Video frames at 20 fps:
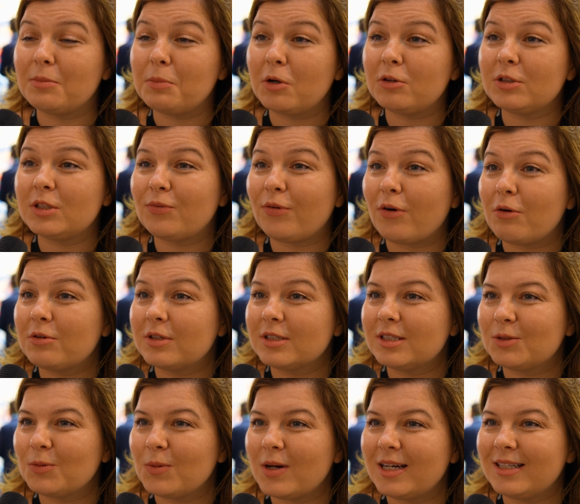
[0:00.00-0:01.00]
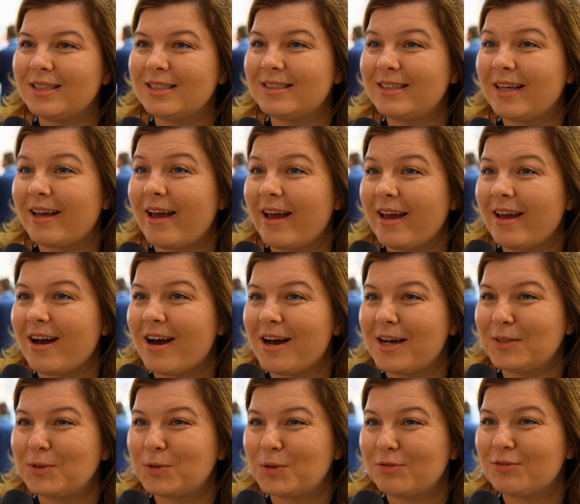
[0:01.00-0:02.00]
The most focused one is the
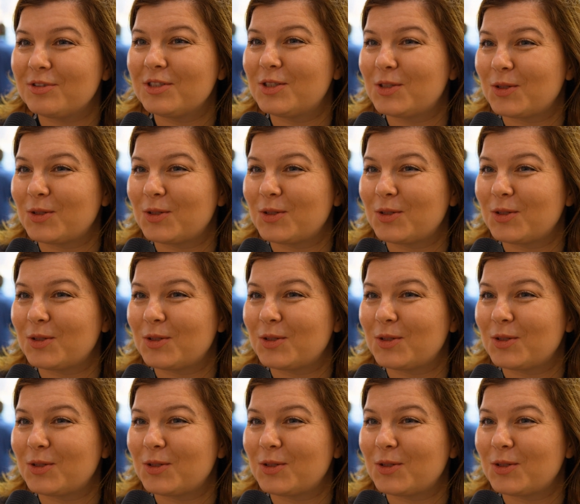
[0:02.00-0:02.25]
AI-driven